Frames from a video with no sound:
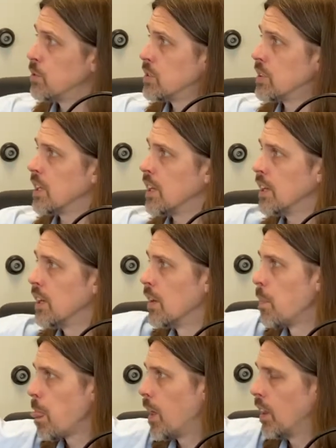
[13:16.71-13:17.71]
see
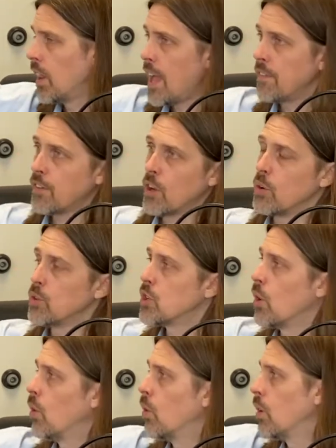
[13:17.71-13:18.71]
a life coach
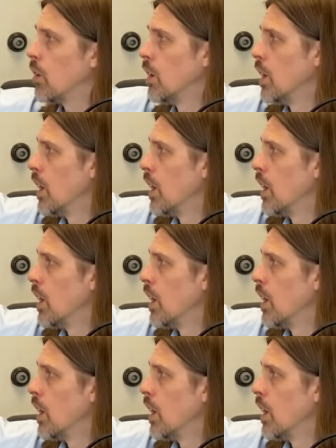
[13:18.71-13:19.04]
or